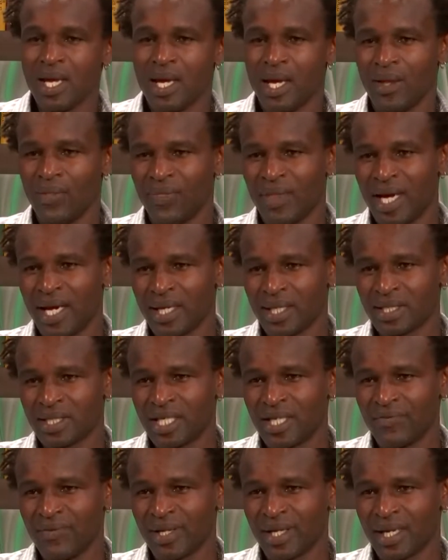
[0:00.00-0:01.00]
And that is
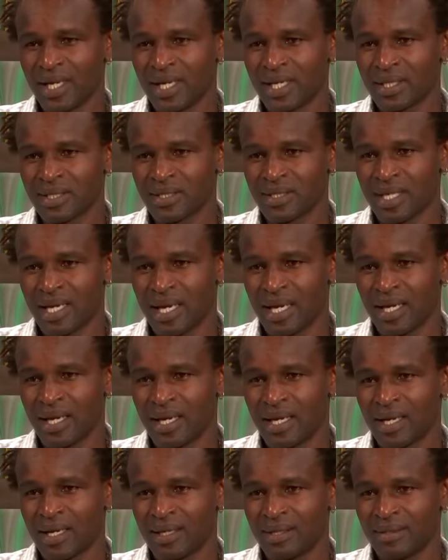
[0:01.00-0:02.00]
giving us
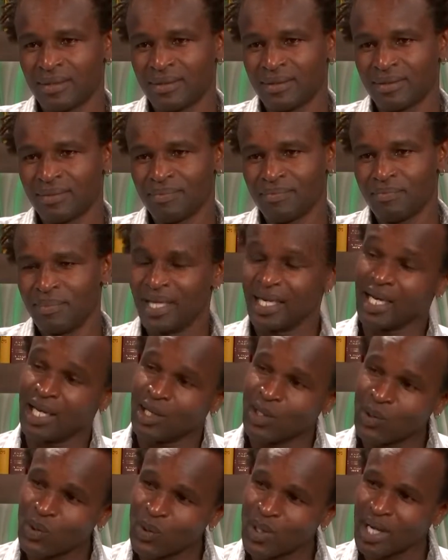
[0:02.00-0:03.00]
a better
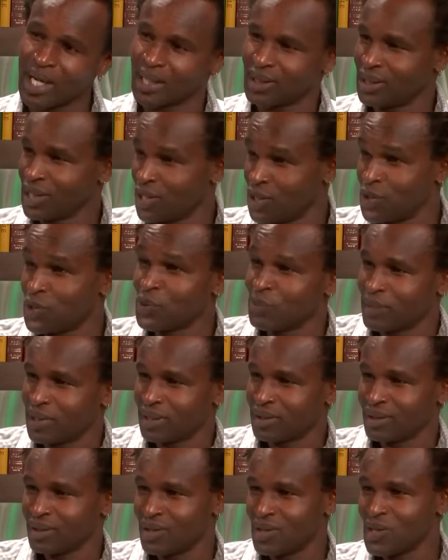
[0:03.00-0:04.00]
look at the human
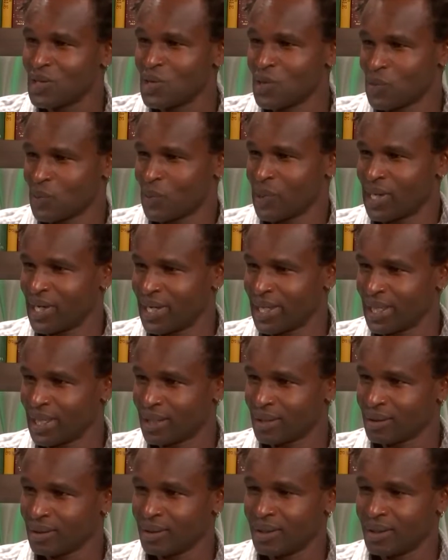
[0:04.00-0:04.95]
wearing it.